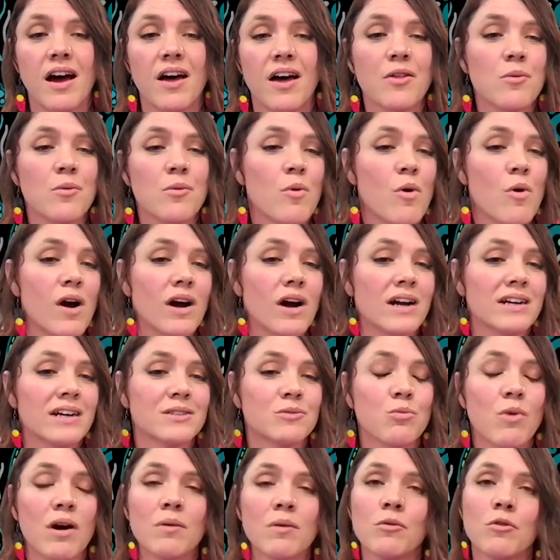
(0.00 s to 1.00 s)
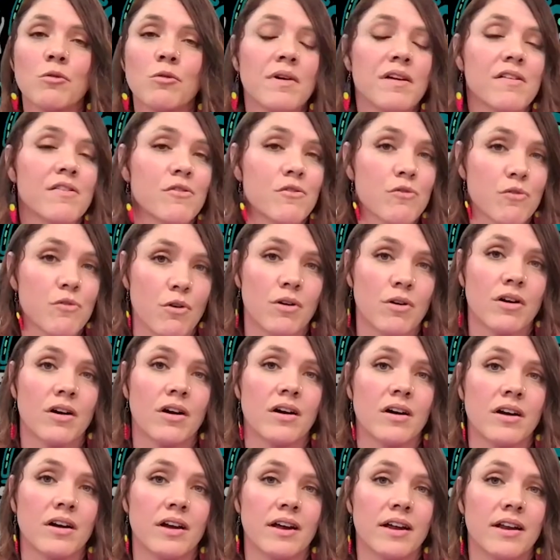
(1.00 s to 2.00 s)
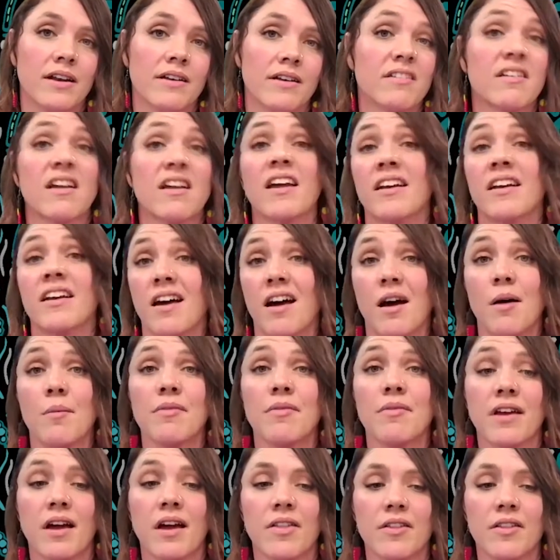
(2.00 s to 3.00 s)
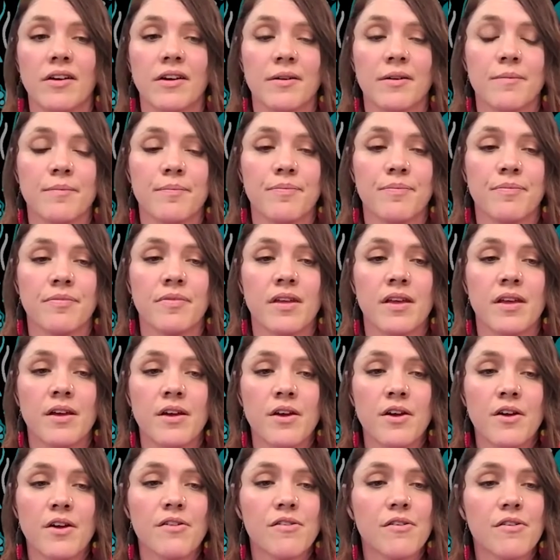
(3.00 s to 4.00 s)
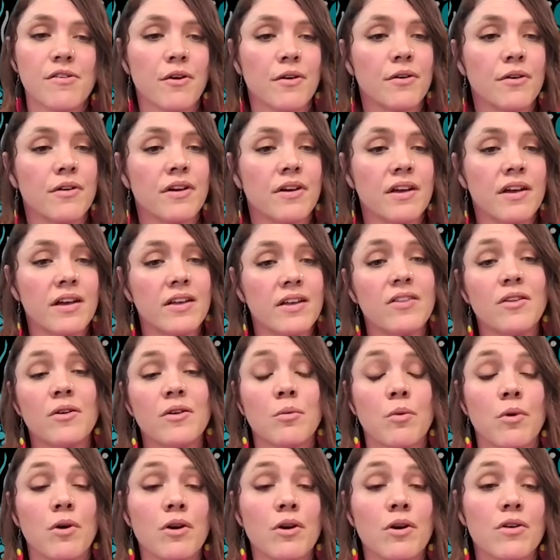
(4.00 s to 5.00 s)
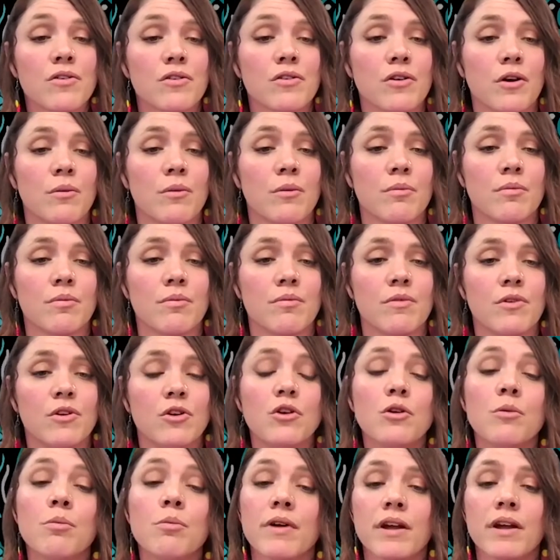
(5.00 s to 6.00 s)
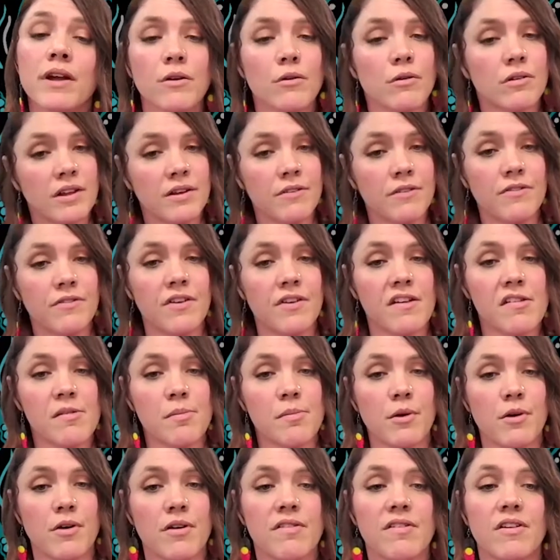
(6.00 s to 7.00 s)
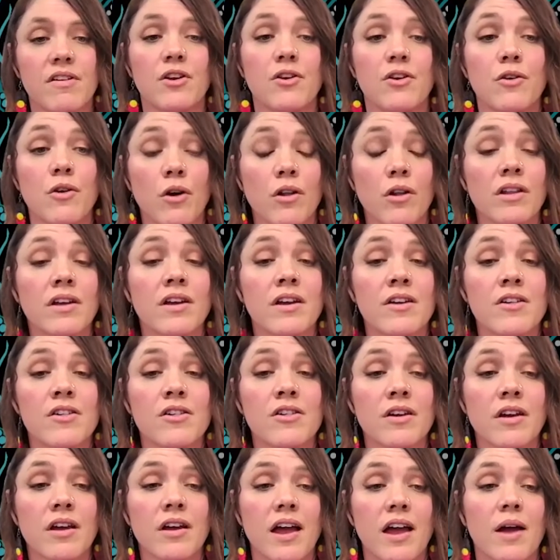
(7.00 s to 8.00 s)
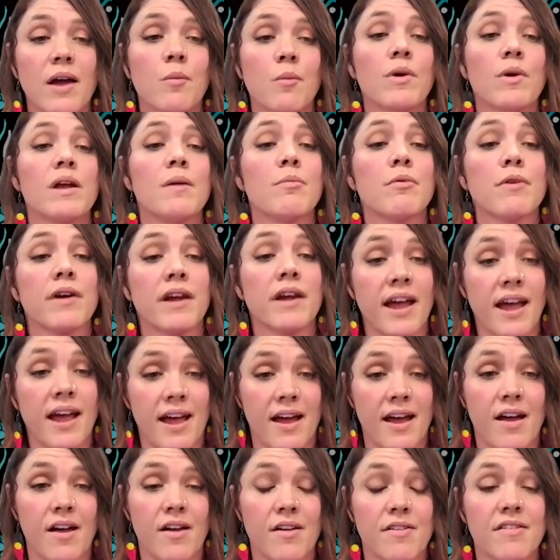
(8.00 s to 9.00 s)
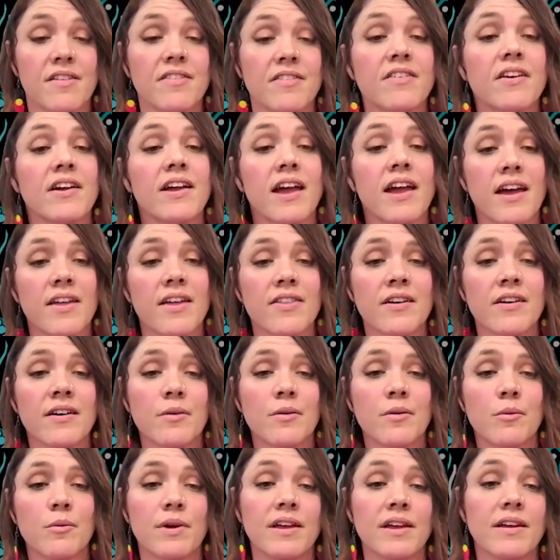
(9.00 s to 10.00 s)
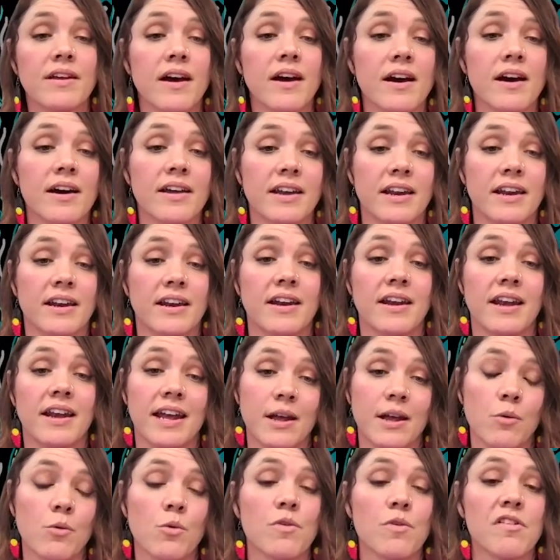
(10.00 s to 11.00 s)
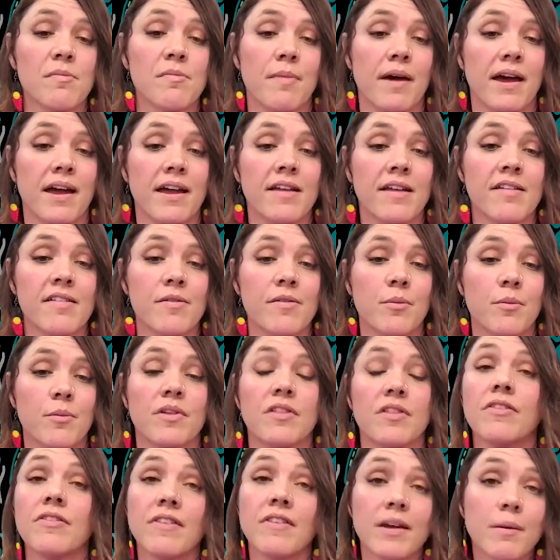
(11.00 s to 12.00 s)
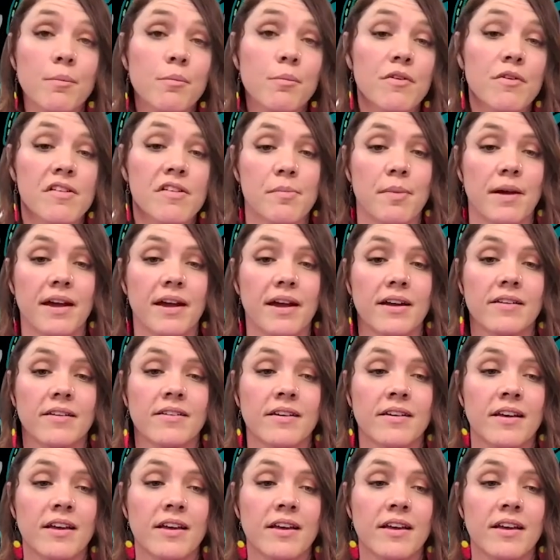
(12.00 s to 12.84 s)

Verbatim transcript: Otherwise, one will be stronger and, and harm the other. So in the workshop, you bring your lived experience and knowledge, and we bring ours. And together we yarn in an equal space with deep respect